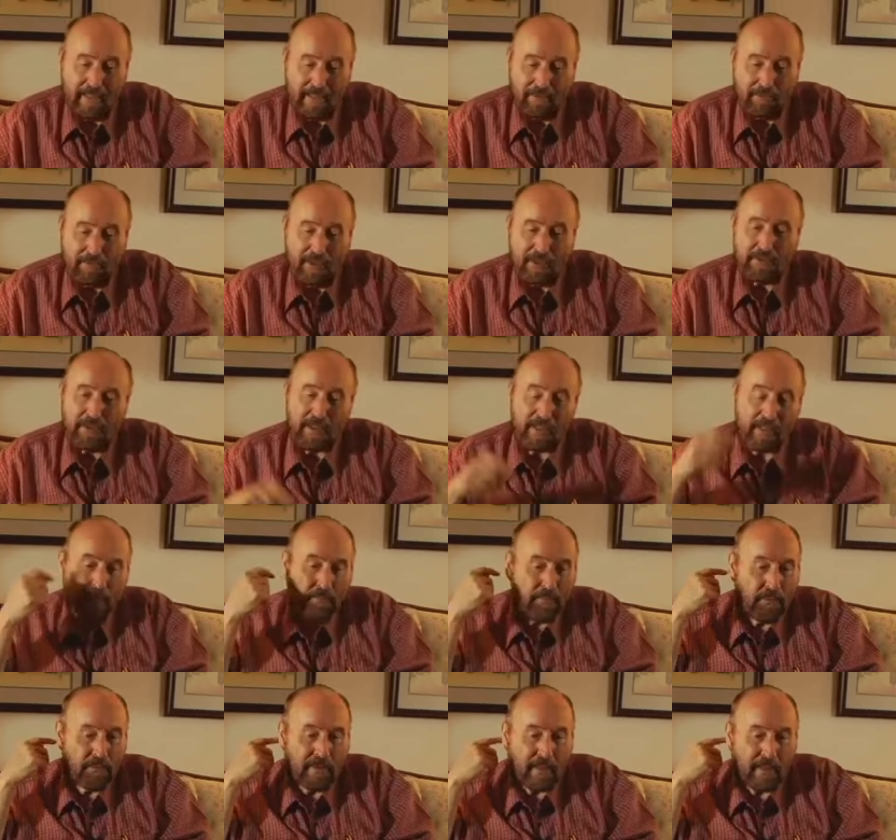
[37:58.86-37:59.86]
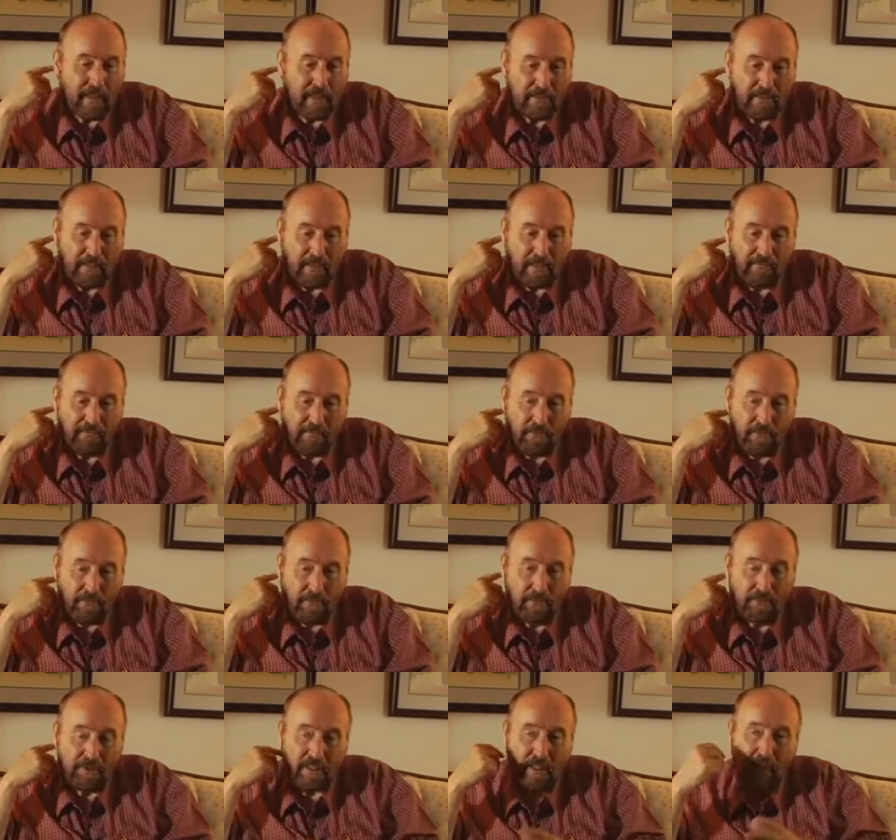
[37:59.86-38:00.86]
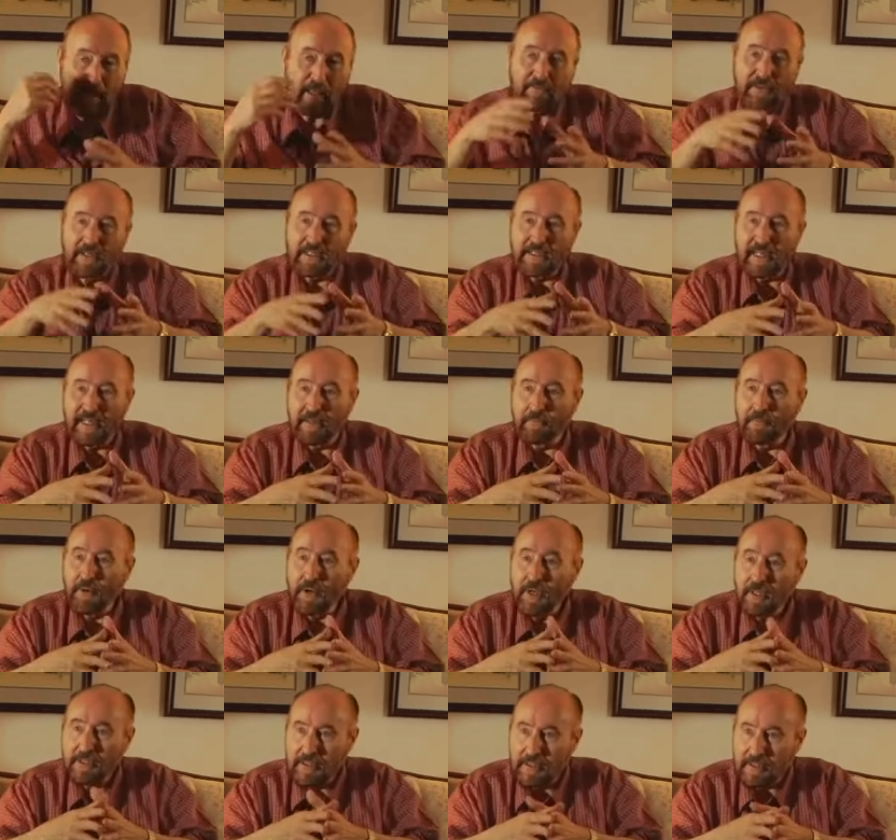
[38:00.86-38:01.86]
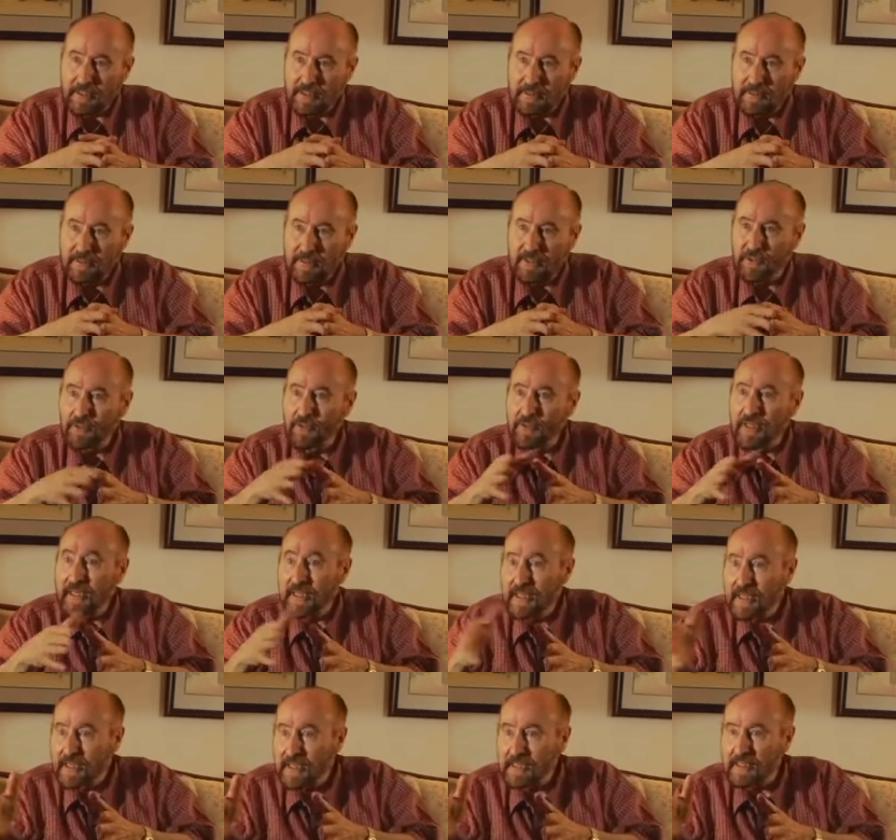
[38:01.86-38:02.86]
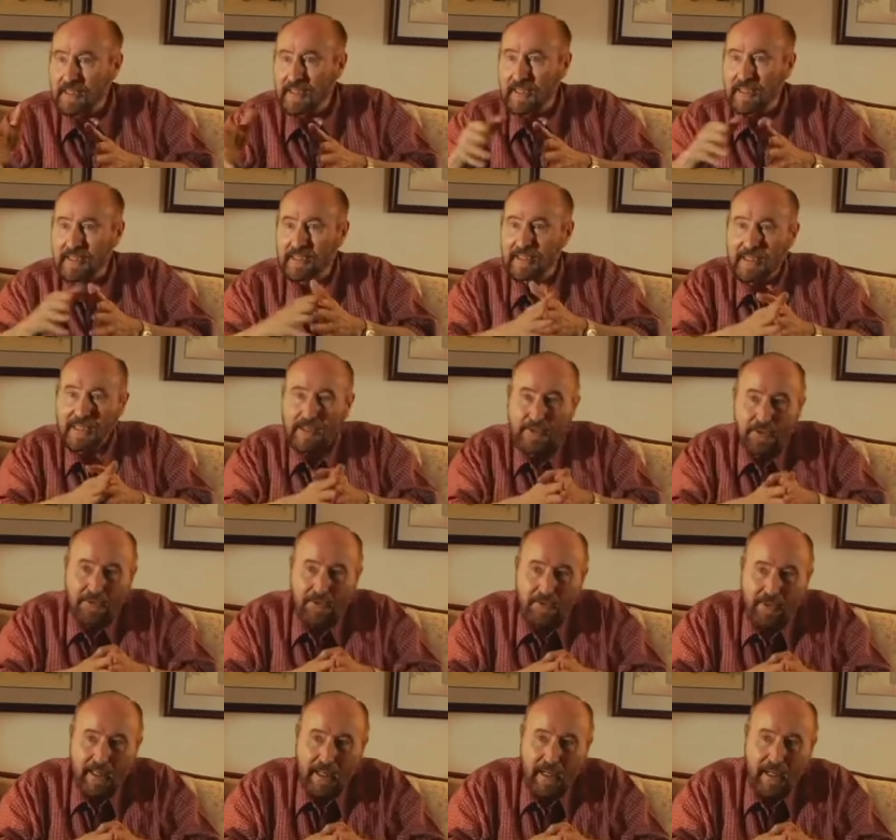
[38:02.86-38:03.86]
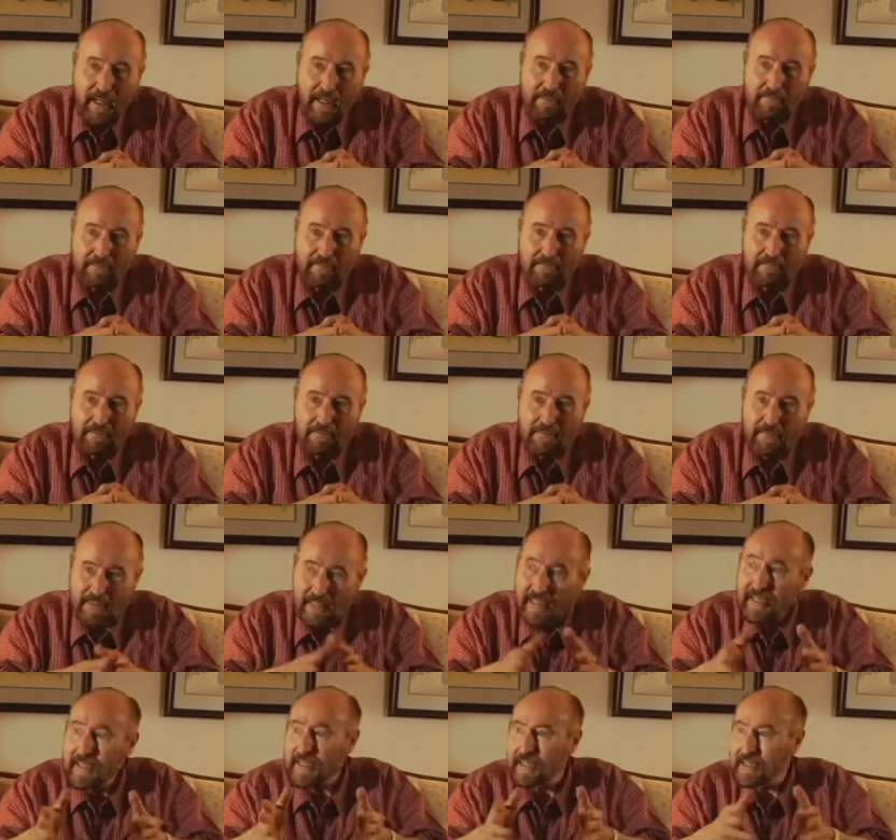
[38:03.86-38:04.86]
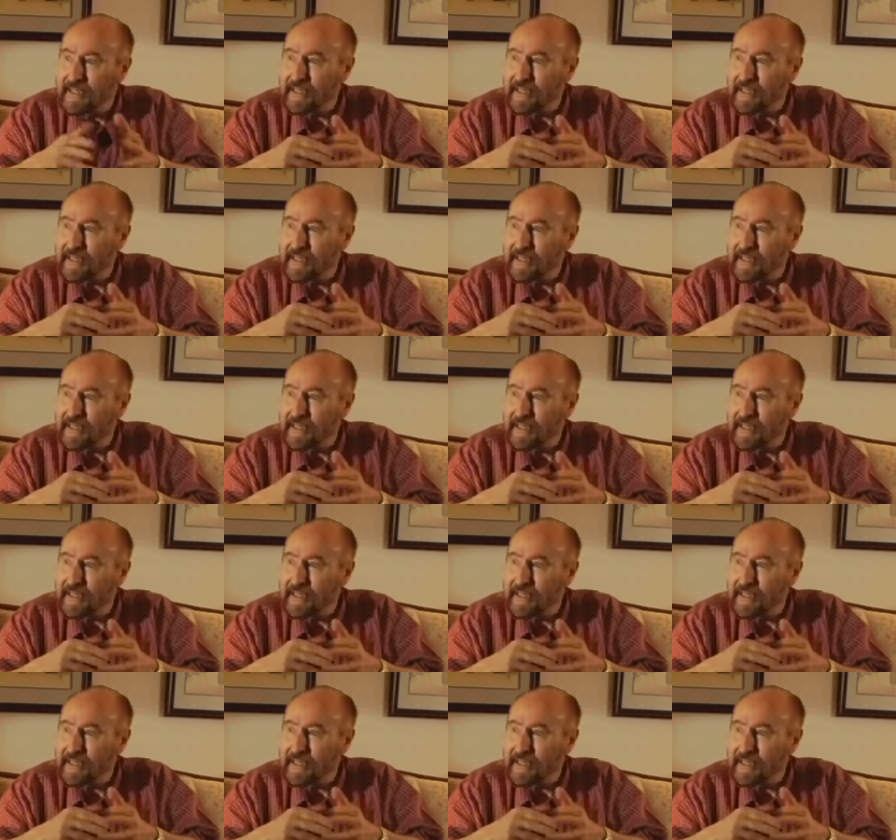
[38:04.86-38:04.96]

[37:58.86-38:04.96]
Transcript: We tried to point out that if you used a Heaviside processor and you didn't get the 18, you only got 10,